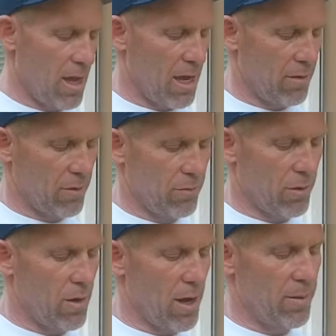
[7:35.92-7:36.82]
And when
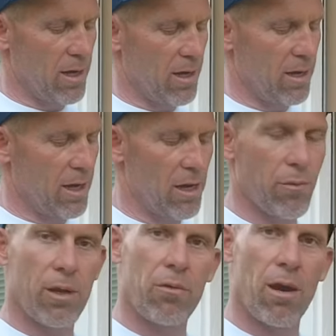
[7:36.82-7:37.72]
we're rubbing it on here,
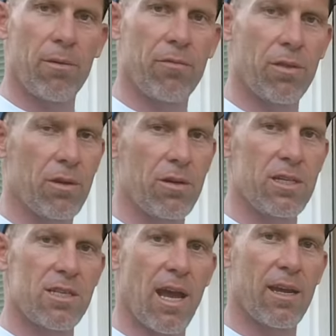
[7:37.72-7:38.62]
we're going to rub it for 30
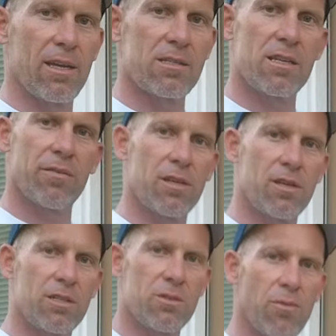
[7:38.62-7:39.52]
seconds. If it
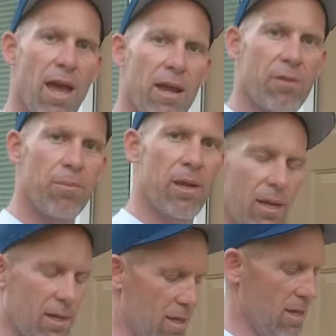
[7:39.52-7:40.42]
turns red or
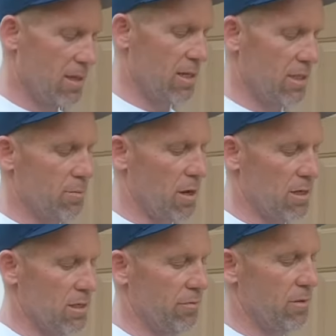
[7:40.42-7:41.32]
pink, then it's
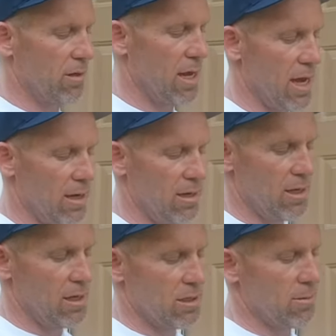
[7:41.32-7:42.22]
positive for lead.
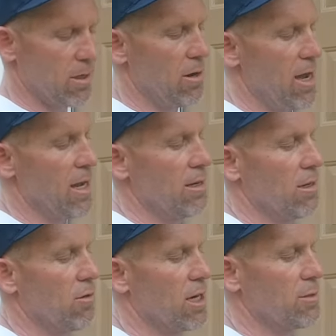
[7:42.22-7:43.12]
So I'm going to go ahead and
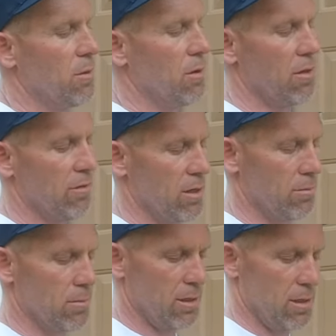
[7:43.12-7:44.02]
crush both of
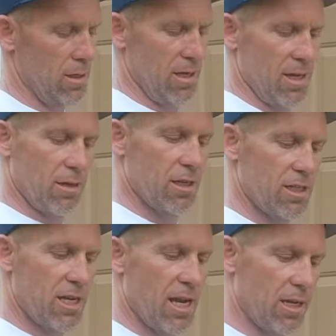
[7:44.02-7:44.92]
them. I'm going
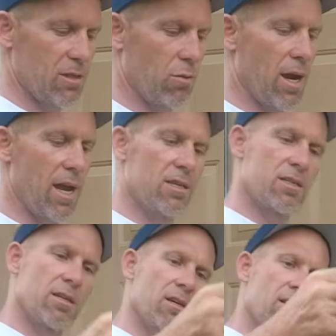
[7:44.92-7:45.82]
to shake it twice.